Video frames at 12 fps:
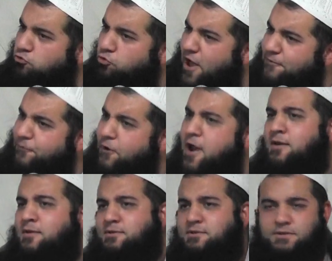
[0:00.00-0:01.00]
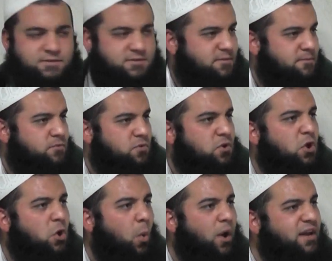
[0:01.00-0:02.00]
the right friends.
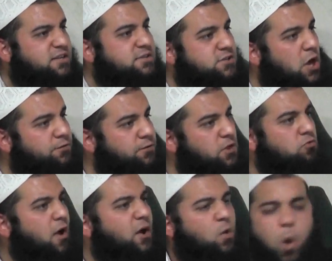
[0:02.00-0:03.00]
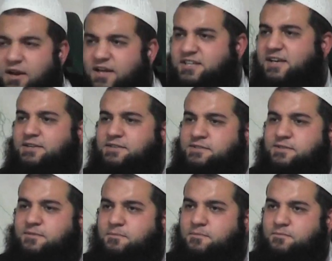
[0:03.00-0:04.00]
We need to search for the right
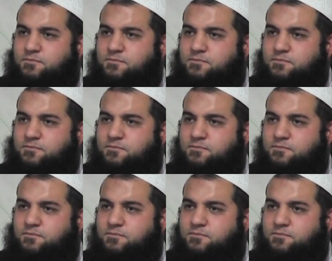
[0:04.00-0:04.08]
qualities.